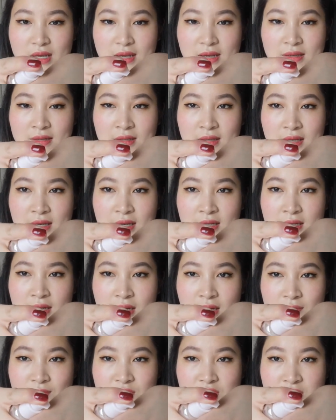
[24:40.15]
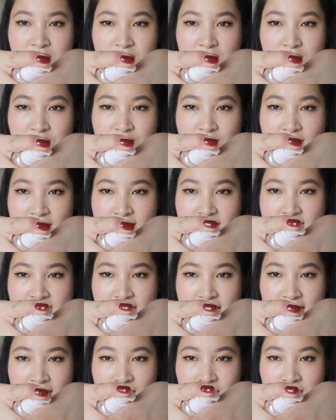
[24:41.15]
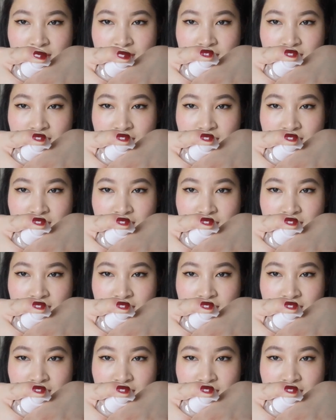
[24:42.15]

And again, I'm just going to try this out.